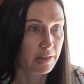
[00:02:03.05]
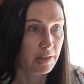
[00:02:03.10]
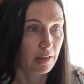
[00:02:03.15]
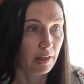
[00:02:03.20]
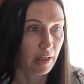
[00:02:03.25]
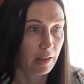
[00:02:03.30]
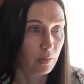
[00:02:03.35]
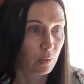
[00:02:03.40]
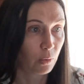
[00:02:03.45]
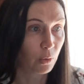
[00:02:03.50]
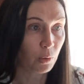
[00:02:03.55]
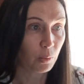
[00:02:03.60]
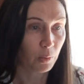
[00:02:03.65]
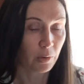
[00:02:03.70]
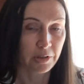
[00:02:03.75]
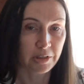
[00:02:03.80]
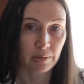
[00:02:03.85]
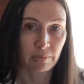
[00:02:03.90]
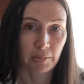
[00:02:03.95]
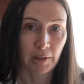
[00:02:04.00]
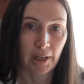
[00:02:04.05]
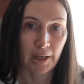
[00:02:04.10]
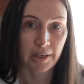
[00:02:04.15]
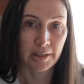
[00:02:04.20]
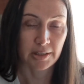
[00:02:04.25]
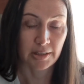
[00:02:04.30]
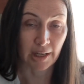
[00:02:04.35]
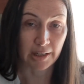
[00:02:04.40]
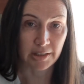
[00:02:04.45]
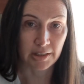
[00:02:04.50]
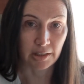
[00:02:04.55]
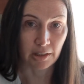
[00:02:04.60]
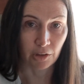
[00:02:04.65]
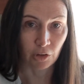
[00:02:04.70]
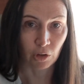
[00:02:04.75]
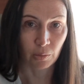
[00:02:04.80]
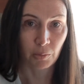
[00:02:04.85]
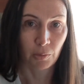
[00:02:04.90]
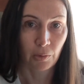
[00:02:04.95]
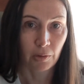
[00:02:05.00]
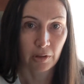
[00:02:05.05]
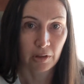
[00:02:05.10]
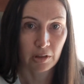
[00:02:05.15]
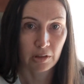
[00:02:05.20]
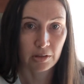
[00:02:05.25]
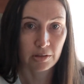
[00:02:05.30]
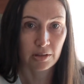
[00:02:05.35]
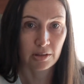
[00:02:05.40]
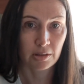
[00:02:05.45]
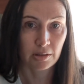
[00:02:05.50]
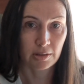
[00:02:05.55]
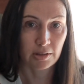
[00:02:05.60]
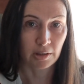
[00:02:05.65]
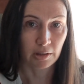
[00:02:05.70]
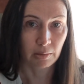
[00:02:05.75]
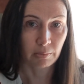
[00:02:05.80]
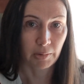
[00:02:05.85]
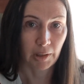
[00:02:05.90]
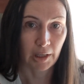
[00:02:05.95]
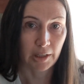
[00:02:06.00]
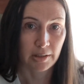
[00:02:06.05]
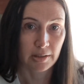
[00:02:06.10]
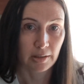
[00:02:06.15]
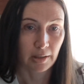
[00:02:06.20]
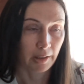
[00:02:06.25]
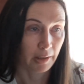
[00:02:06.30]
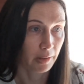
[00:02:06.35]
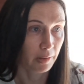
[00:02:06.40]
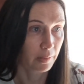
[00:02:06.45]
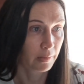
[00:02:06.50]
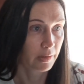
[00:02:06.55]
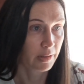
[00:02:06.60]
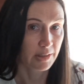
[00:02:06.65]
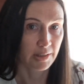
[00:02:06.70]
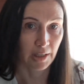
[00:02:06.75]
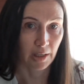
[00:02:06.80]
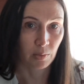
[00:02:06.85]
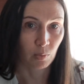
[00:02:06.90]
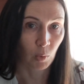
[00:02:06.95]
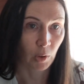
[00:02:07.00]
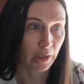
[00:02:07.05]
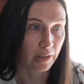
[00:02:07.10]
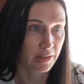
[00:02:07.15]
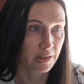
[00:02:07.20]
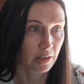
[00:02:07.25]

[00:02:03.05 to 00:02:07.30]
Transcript: So that order was in place. That's the interim order that's still in place now, same one.